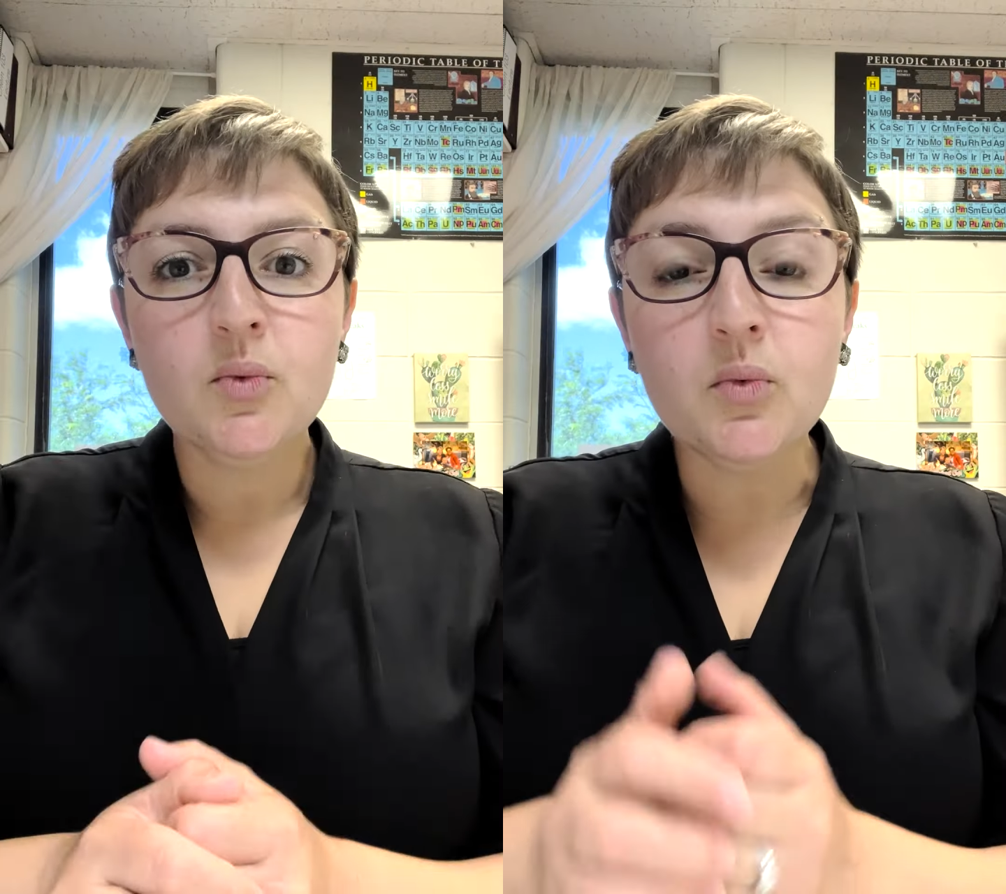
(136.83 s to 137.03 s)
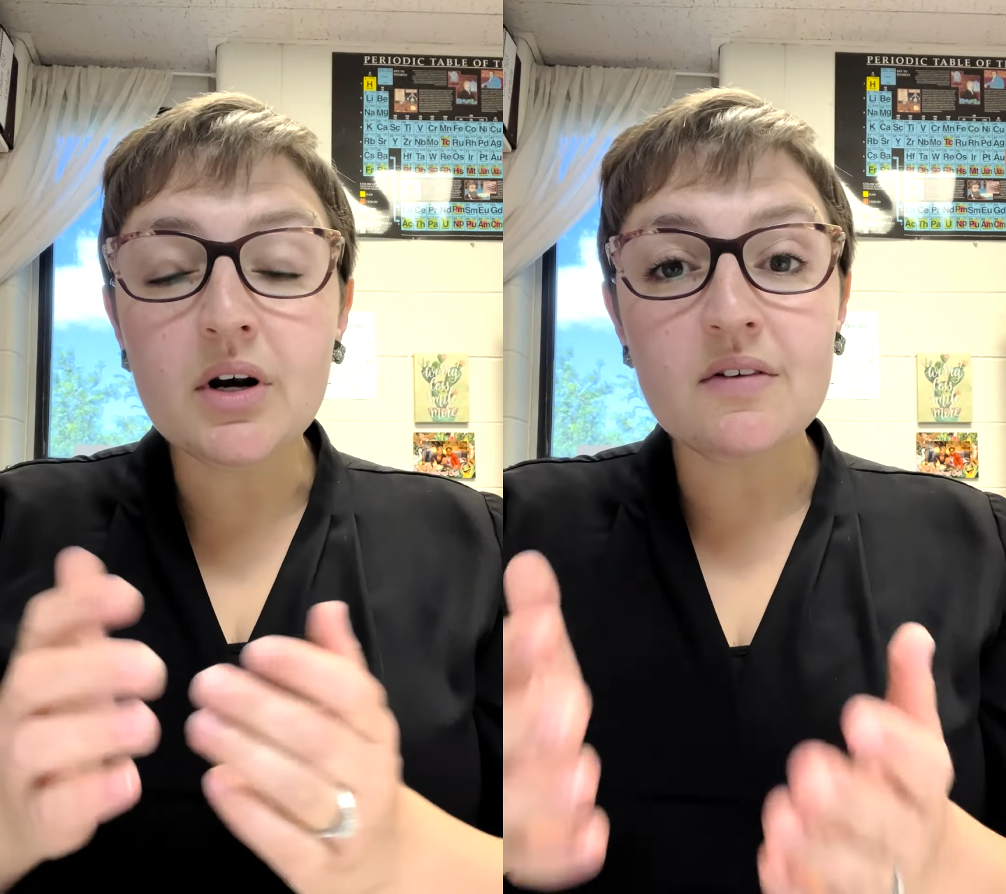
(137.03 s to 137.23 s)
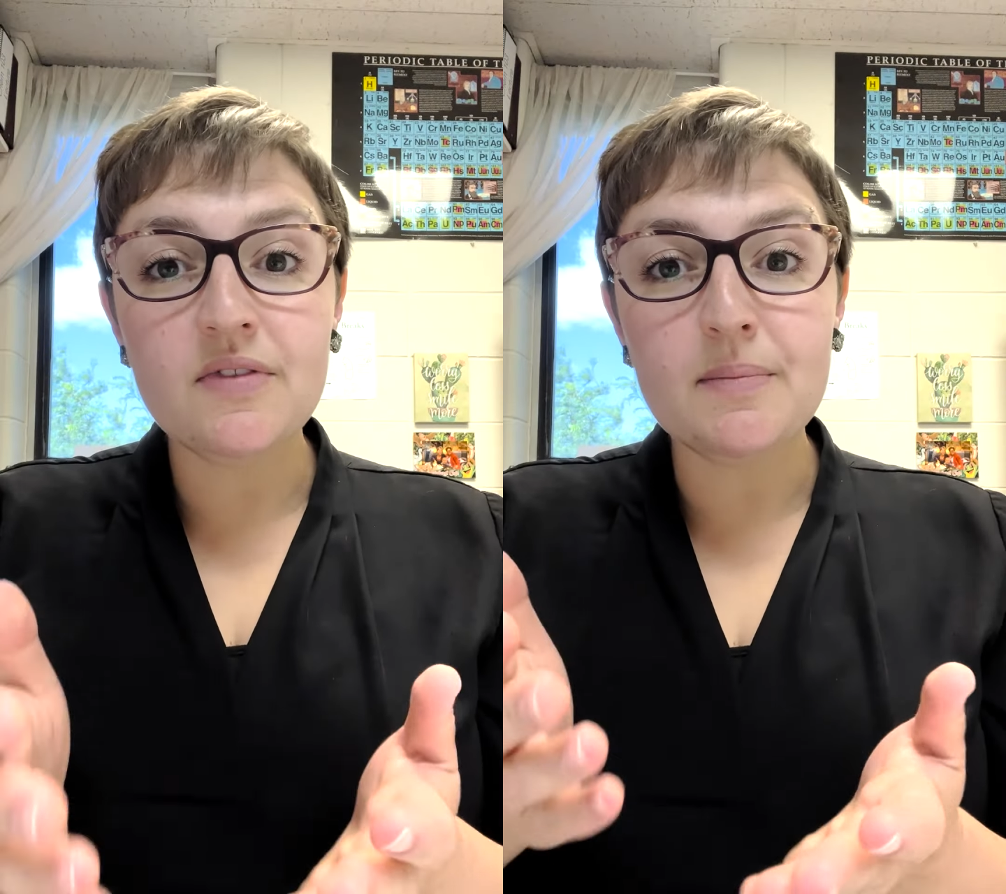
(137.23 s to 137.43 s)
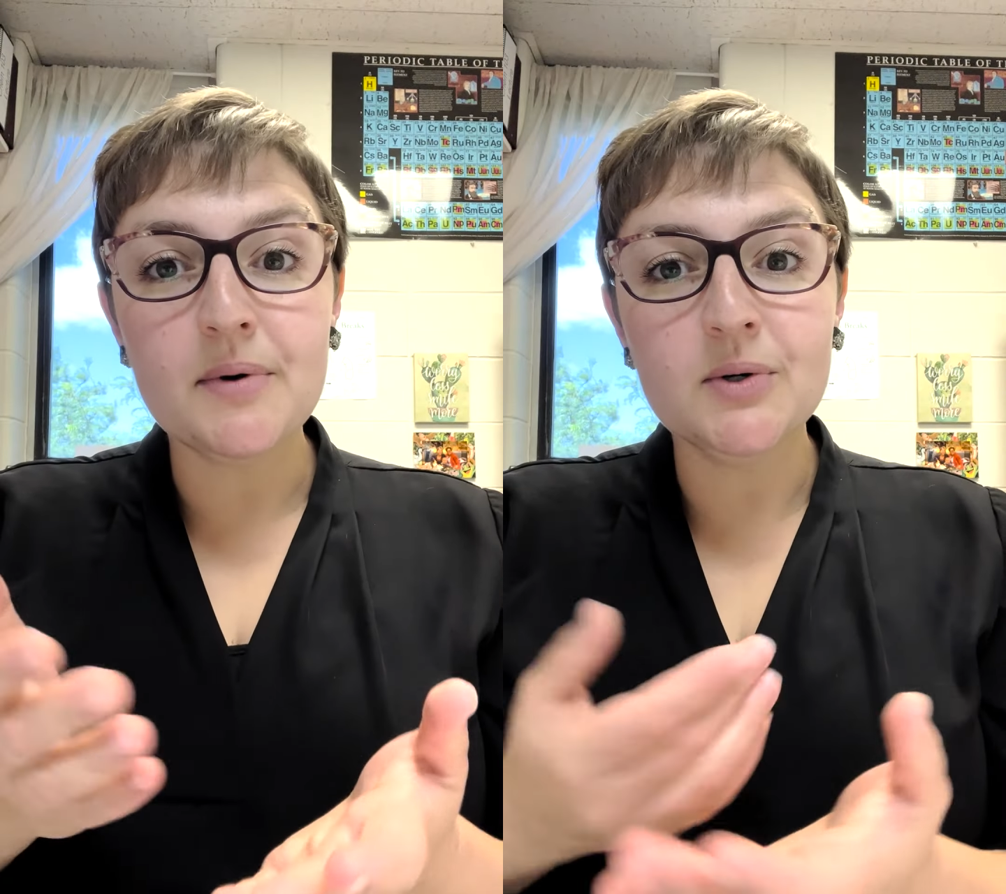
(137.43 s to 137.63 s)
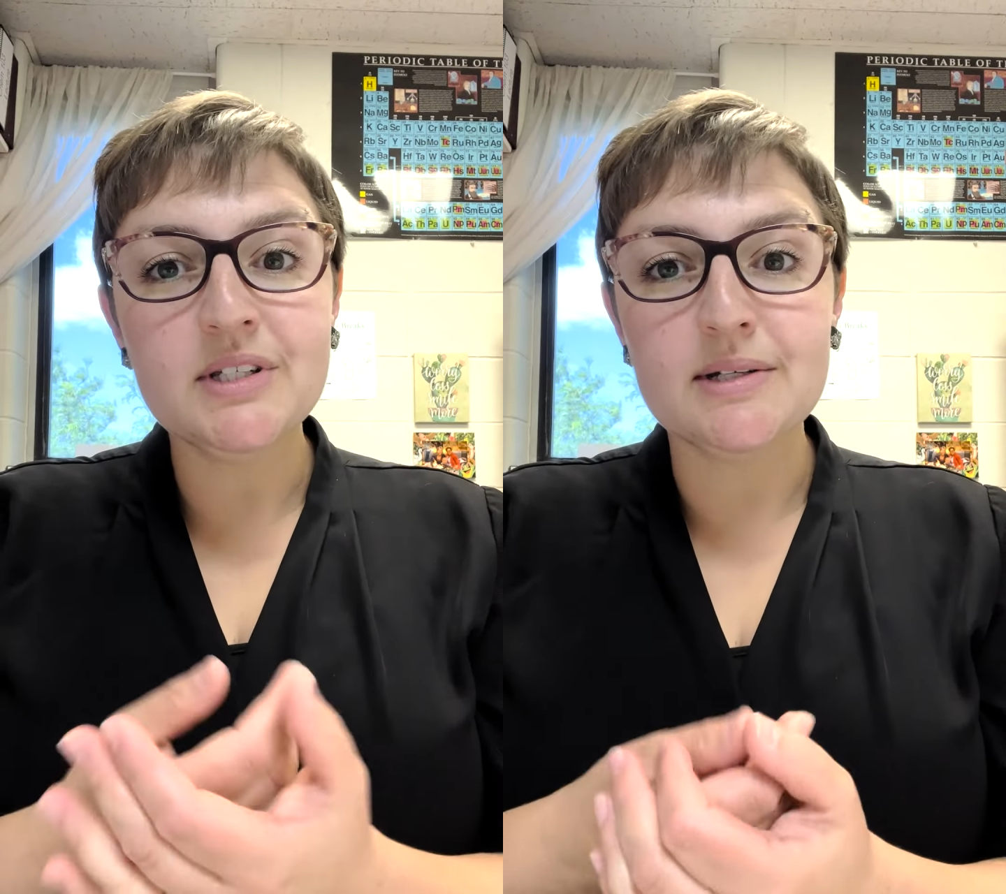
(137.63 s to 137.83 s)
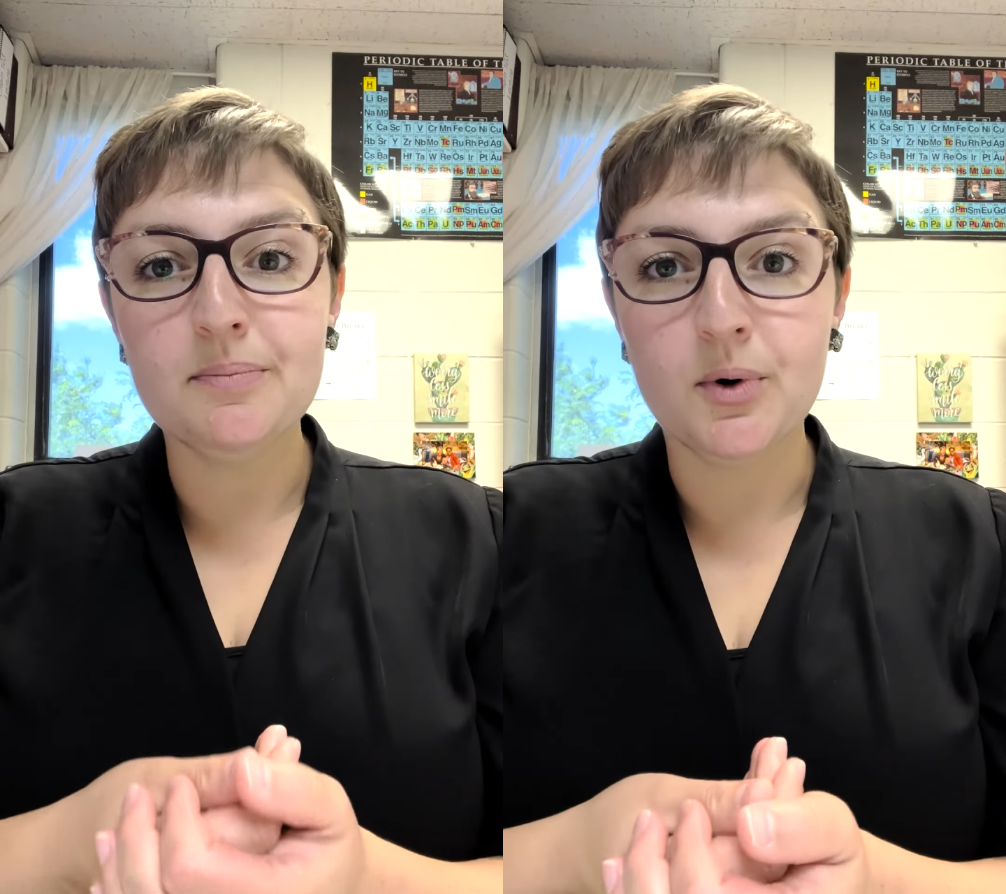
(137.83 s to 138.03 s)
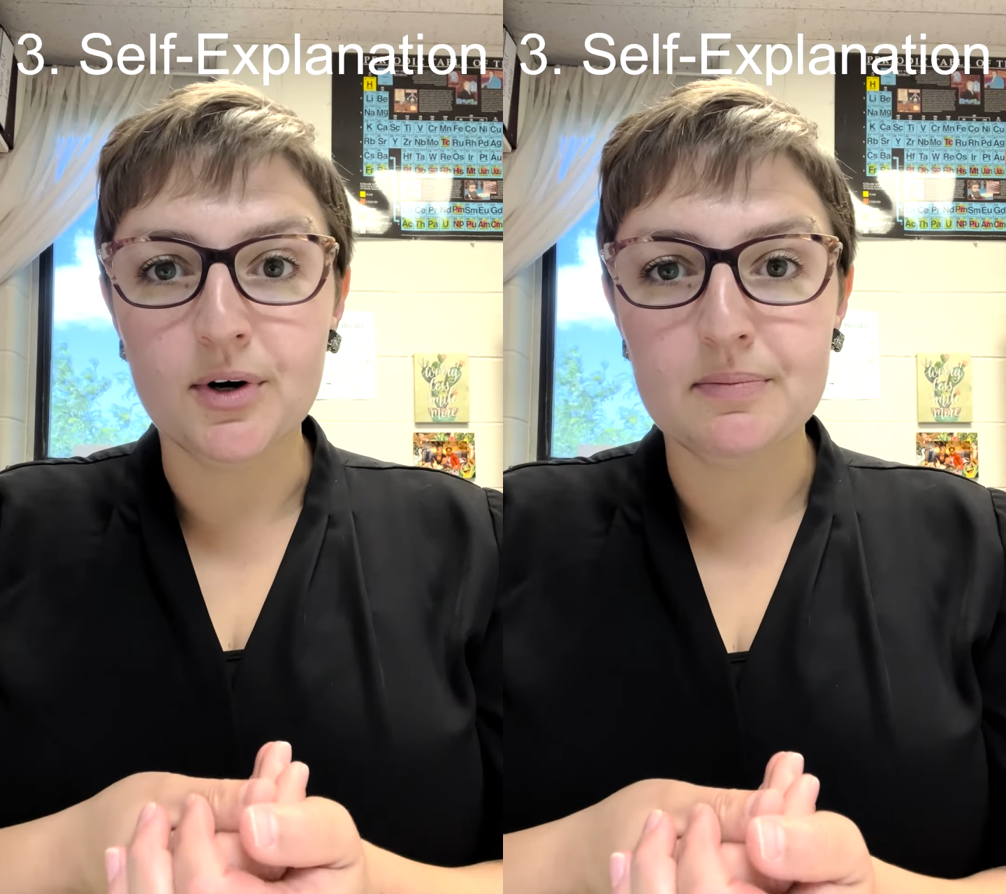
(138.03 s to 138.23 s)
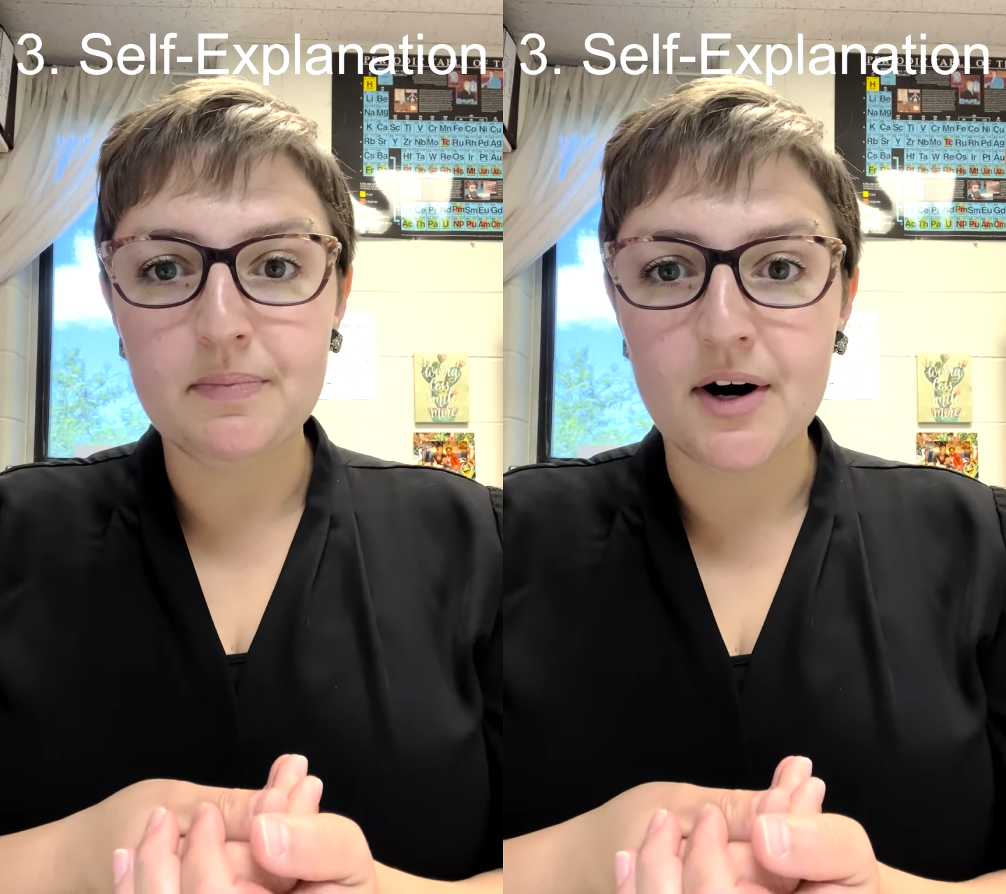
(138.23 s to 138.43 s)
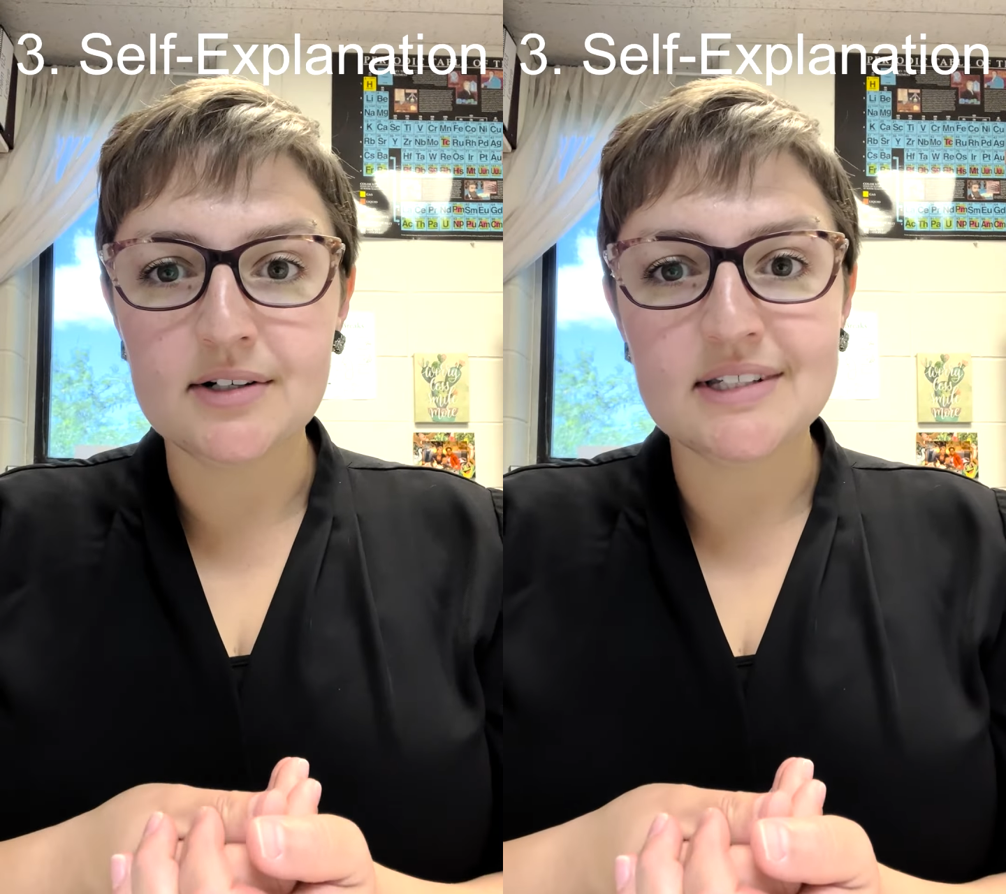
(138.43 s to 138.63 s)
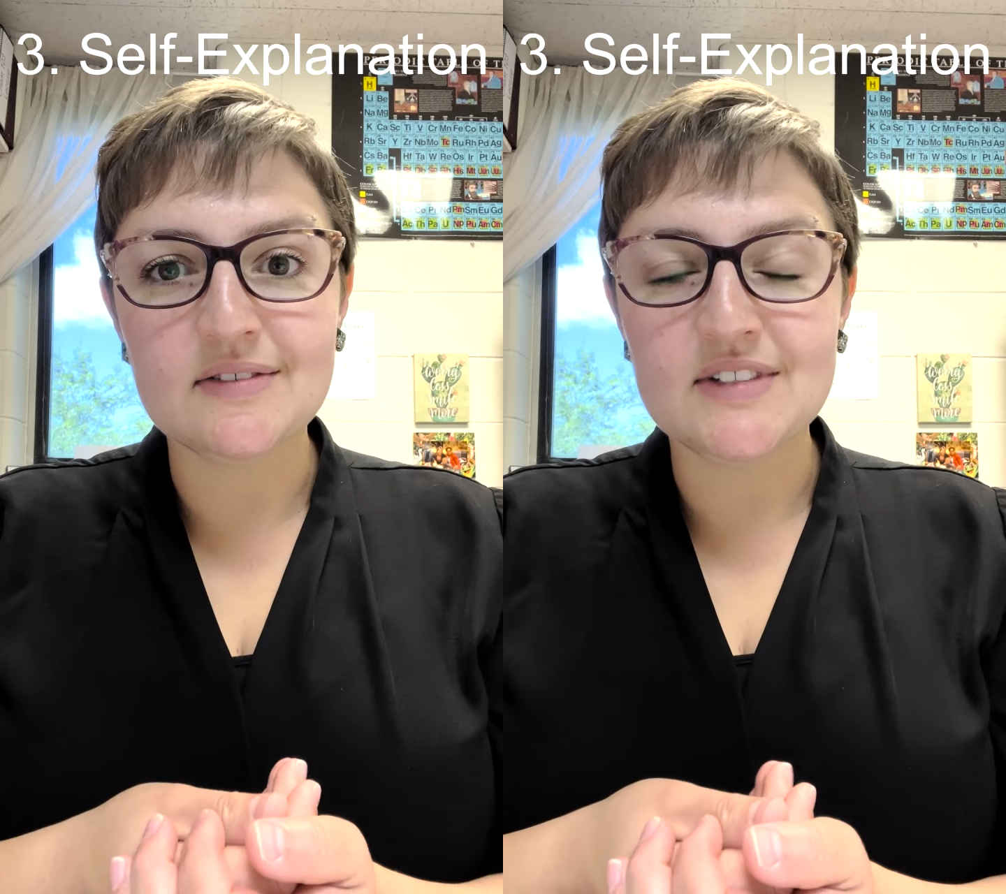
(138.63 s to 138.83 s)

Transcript: One of the most important parts of